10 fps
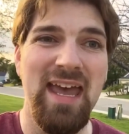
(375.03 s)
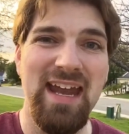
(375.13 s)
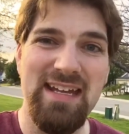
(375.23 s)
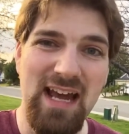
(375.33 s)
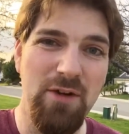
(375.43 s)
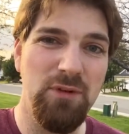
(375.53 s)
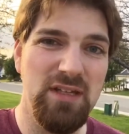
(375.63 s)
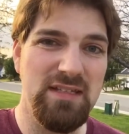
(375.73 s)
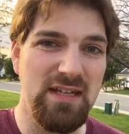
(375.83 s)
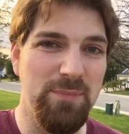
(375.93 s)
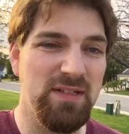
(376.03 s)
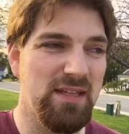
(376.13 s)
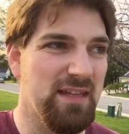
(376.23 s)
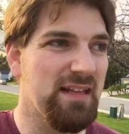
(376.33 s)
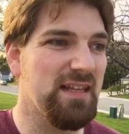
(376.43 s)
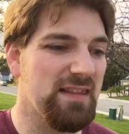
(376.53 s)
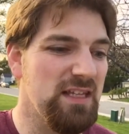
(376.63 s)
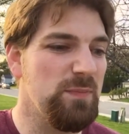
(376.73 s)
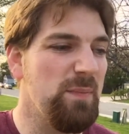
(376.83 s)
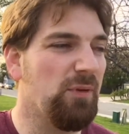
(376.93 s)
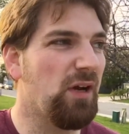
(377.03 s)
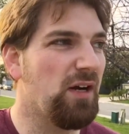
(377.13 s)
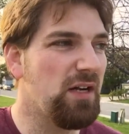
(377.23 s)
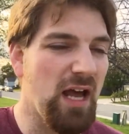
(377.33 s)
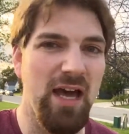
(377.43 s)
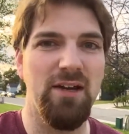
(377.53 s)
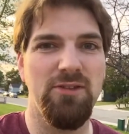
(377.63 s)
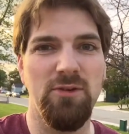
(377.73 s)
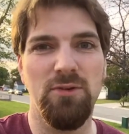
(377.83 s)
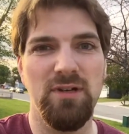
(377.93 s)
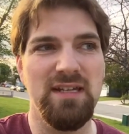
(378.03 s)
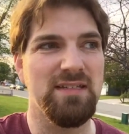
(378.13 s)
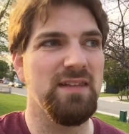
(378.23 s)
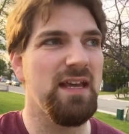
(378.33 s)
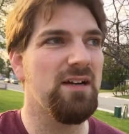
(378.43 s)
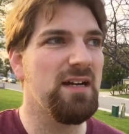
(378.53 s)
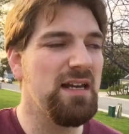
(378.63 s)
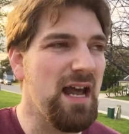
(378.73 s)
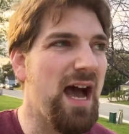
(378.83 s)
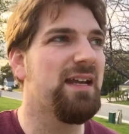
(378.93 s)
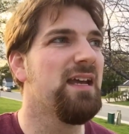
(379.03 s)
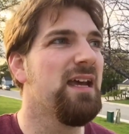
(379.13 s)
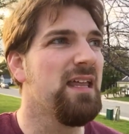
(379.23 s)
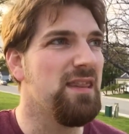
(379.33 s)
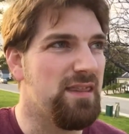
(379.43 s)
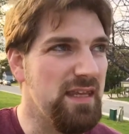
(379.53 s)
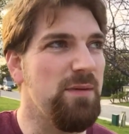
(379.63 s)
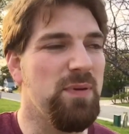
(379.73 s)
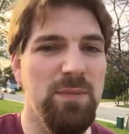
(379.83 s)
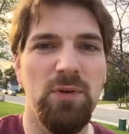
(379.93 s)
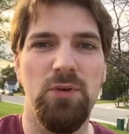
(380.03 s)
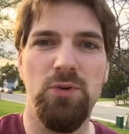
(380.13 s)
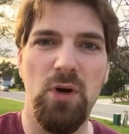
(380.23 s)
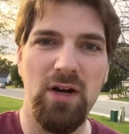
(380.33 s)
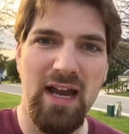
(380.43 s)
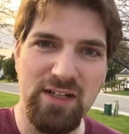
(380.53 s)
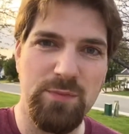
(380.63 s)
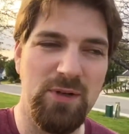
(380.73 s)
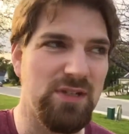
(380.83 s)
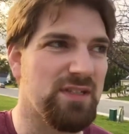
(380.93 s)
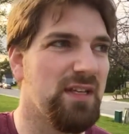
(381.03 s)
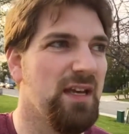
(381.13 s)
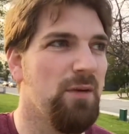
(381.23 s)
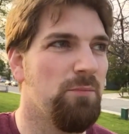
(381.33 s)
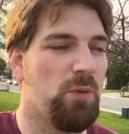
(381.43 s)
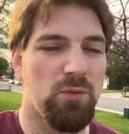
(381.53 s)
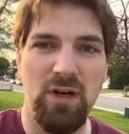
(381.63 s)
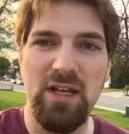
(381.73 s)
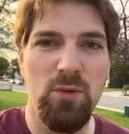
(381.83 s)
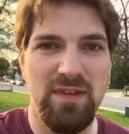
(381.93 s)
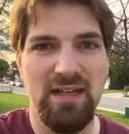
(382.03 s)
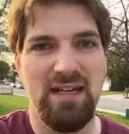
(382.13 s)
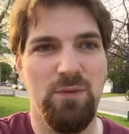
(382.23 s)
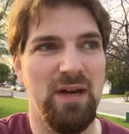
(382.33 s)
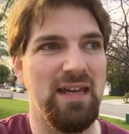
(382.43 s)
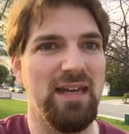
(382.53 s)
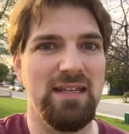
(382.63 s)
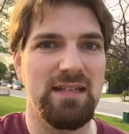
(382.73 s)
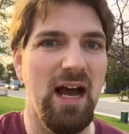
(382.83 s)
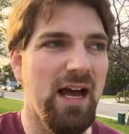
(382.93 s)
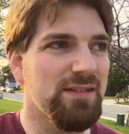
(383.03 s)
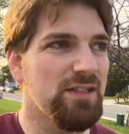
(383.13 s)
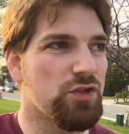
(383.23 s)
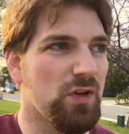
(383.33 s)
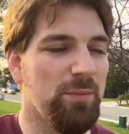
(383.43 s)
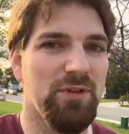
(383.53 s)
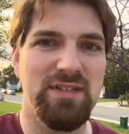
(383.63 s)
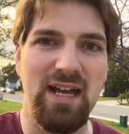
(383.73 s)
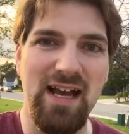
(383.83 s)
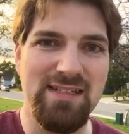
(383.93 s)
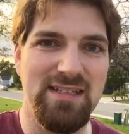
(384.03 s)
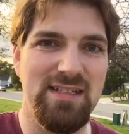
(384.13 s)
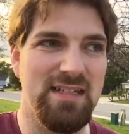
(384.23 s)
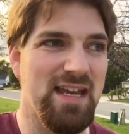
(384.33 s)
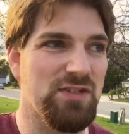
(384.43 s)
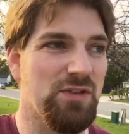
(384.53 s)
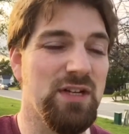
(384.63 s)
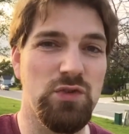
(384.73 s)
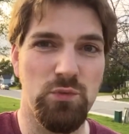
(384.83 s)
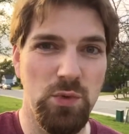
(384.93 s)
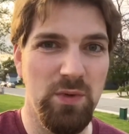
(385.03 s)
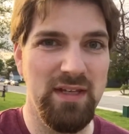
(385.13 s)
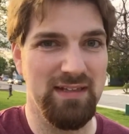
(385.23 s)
and not really stopping to think that these people are not authorities and they are not the people who are experts. But we're running with it anyway, and it's causing trouble, it's causing disaster, it's ruining